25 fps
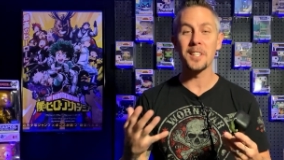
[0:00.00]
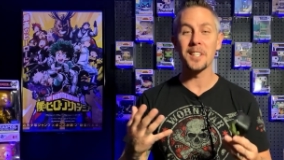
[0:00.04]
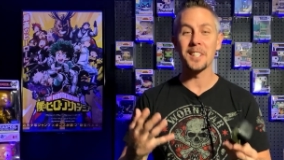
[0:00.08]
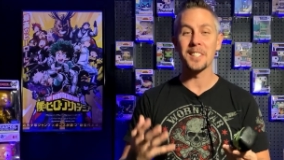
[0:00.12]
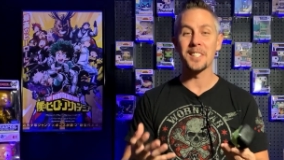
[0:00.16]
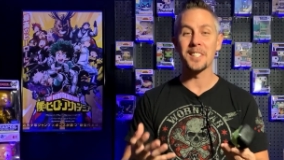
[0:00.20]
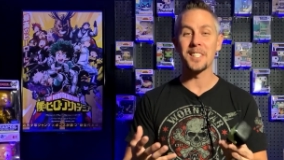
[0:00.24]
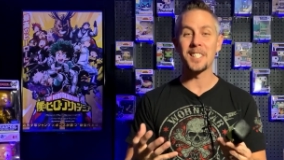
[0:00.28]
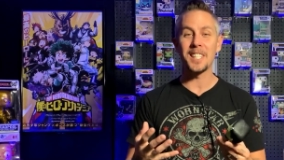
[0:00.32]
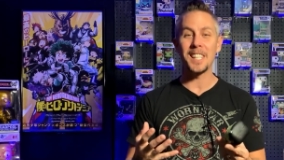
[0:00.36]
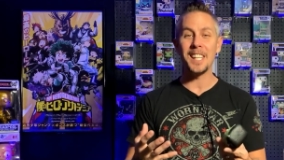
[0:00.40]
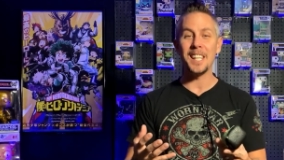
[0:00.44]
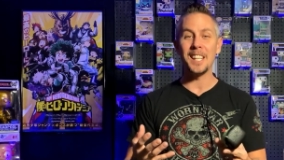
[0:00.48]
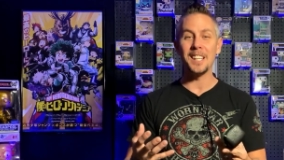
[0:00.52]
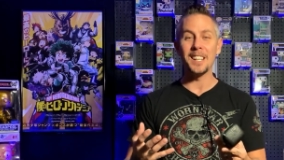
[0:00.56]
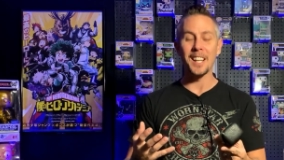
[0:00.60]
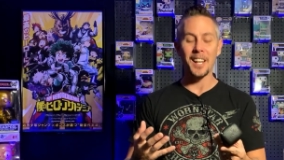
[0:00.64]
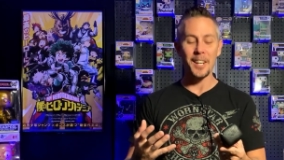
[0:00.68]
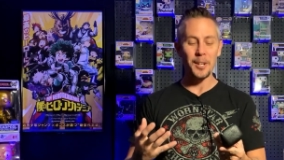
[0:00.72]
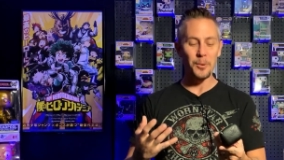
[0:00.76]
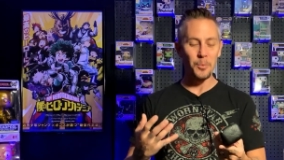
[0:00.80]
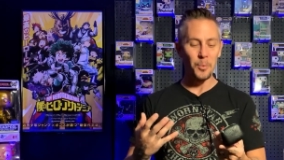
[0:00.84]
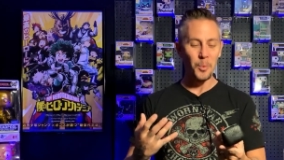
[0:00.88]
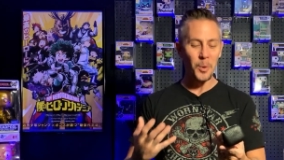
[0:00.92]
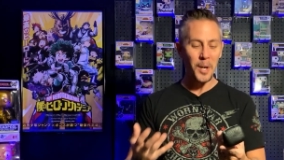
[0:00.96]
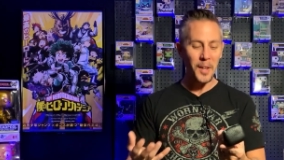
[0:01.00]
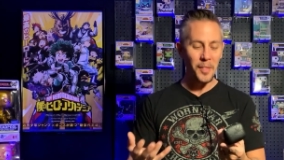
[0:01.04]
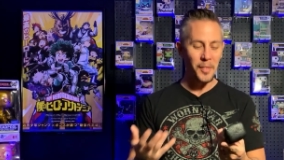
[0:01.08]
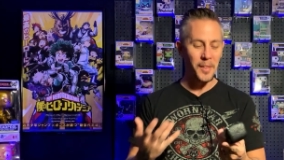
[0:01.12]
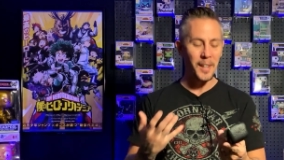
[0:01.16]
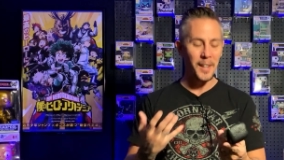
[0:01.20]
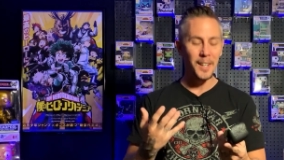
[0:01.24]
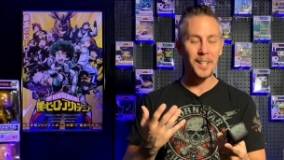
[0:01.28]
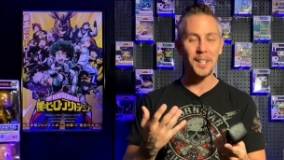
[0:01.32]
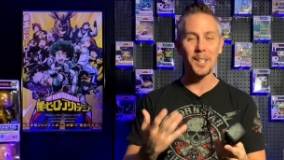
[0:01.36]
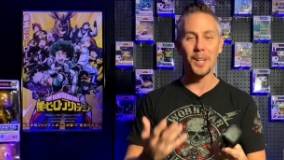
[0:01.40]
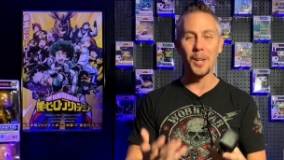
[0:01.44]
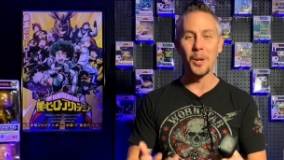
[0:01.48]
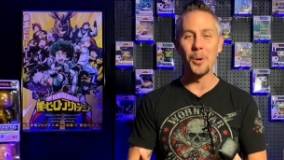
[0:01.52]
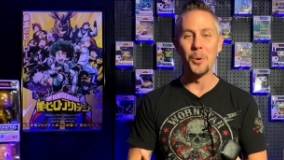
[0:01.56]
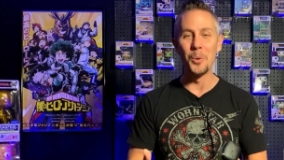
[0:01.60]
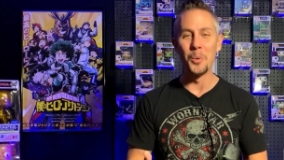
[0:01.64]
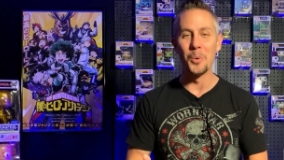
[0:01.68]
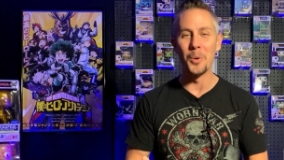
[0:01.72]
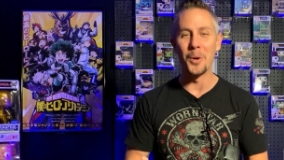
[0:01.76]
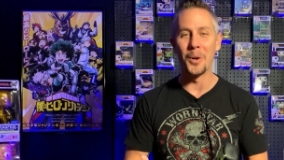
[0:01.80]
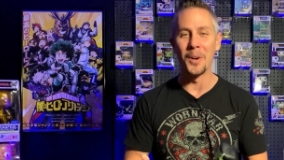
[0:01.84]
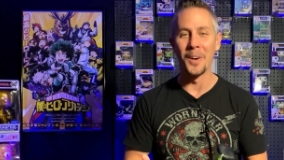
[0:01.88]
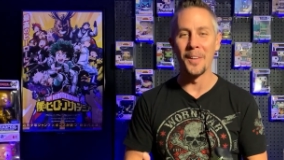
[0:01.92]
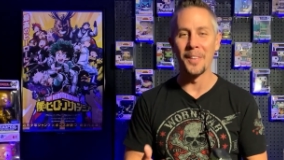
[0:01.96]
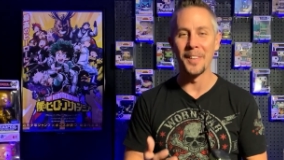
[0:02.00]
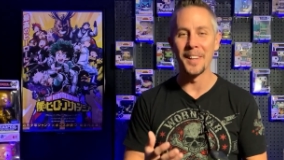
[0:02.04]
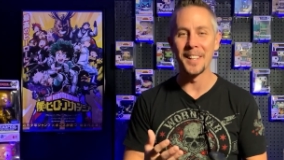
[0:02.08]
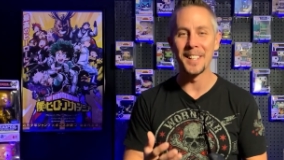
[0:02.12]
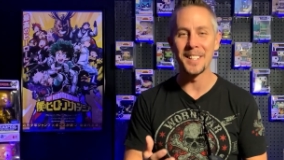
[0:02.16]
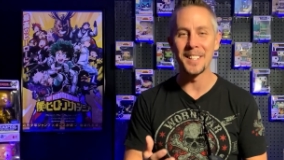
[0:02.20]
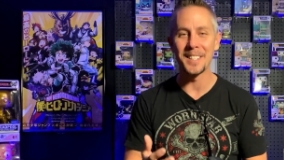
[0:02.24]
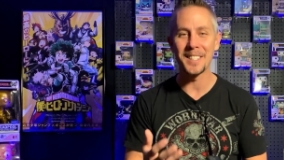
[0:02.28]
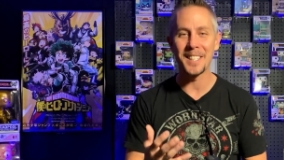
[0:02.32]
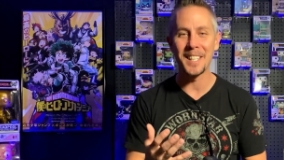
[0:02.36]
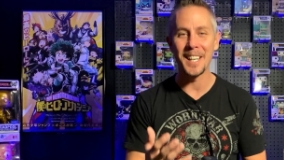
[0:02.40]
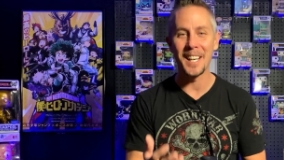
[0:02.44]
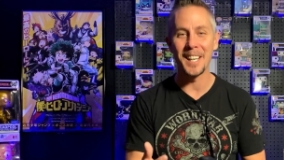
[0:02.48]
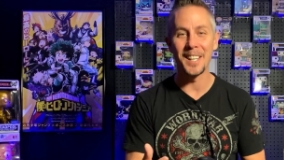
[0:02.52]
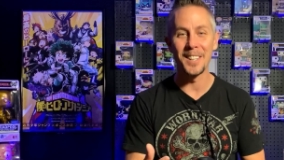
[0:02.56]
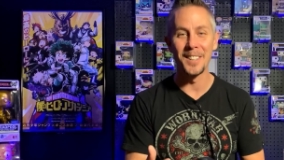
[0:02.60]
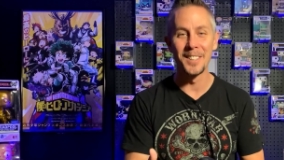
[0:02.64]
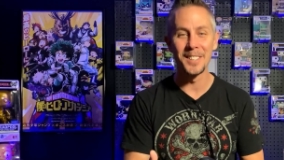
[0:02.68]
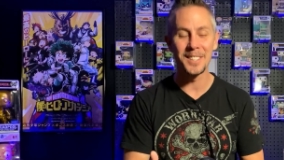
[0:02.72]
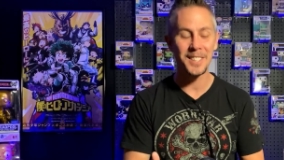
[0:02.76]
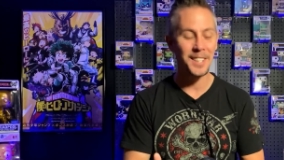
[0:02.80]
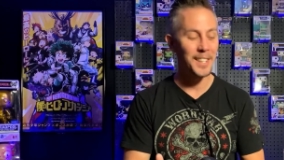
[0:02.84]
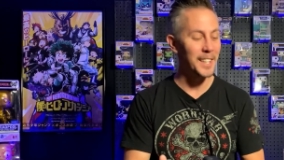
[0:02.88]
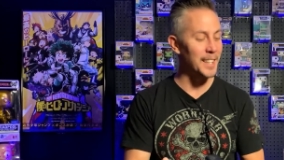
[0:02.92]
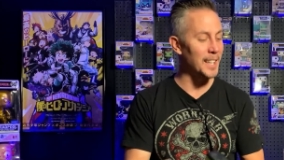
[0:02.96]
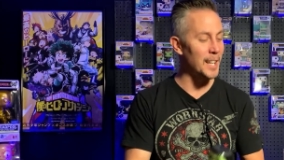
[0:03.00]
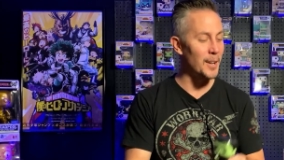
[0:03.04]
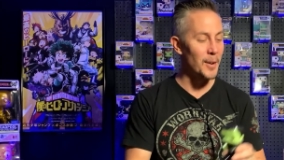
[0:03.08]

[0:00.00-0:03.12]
gonna see like what the glow on this guy looks like.